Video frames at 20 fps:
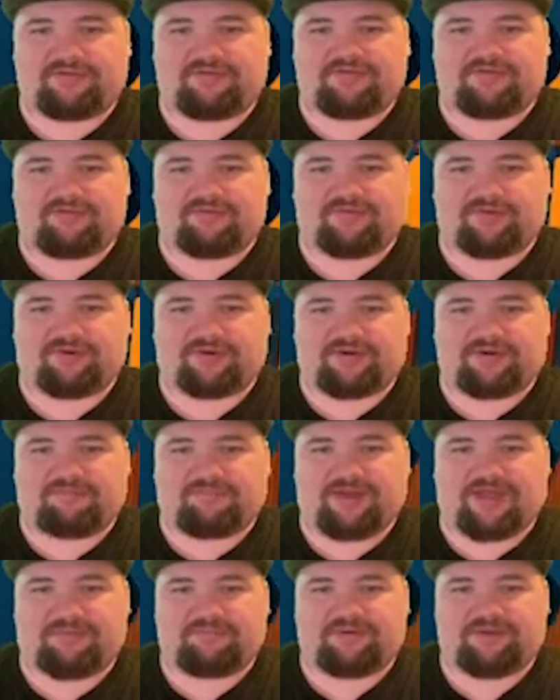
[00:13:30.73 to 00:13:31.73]
So they're going to
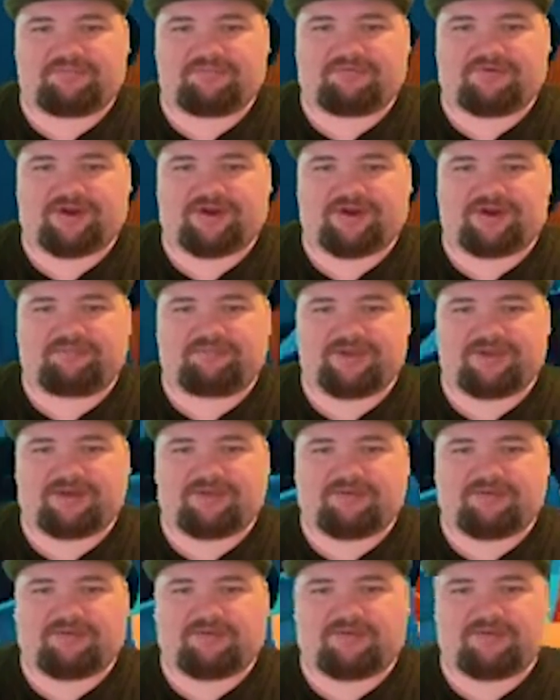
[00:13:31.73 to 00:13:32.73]
pop up randomly.
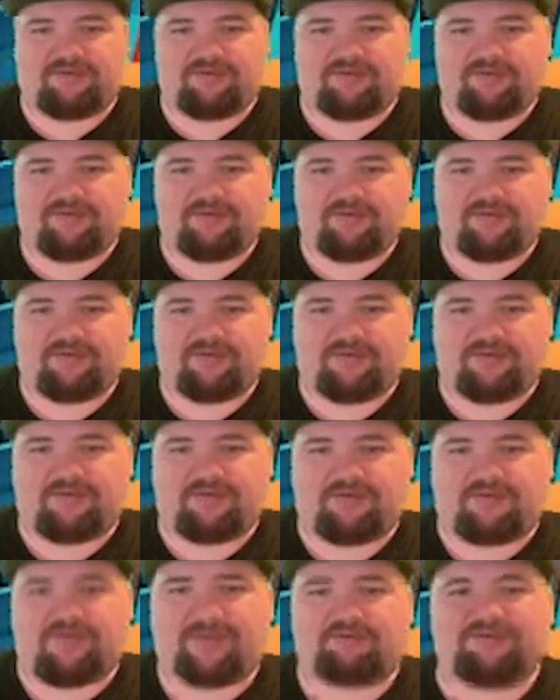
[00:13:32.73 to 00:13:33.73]
Oh,
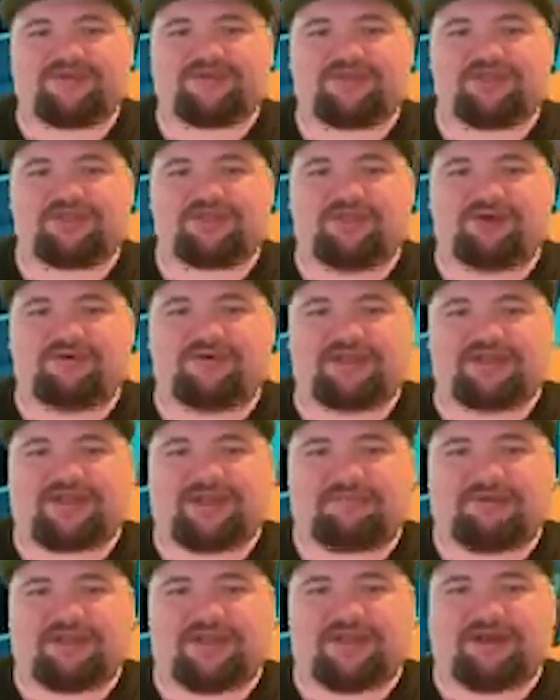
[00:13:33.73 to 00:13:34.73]
it wasn't loaded.
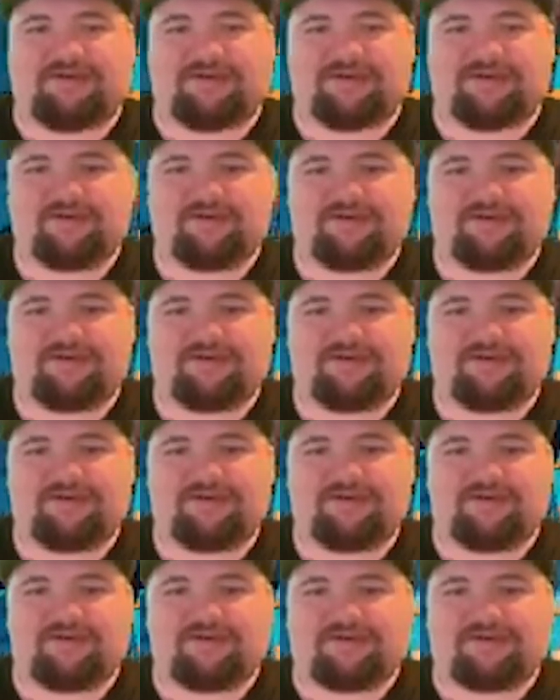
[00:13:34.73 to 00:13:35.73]
Come on now.
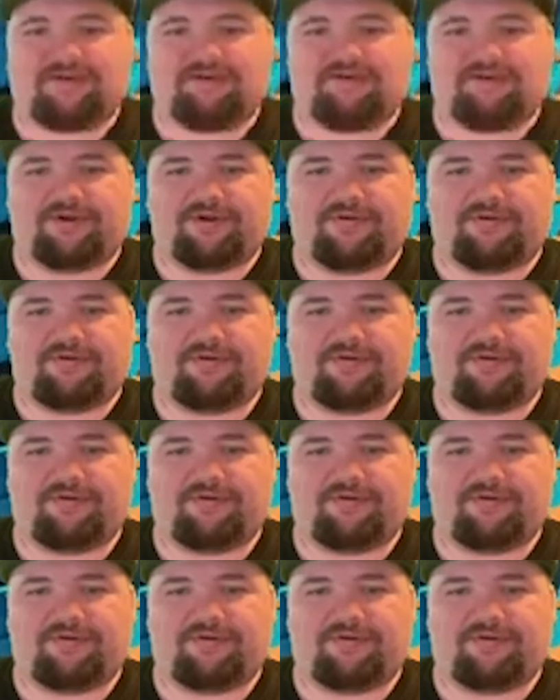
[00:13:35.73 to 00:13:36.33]
Oh no.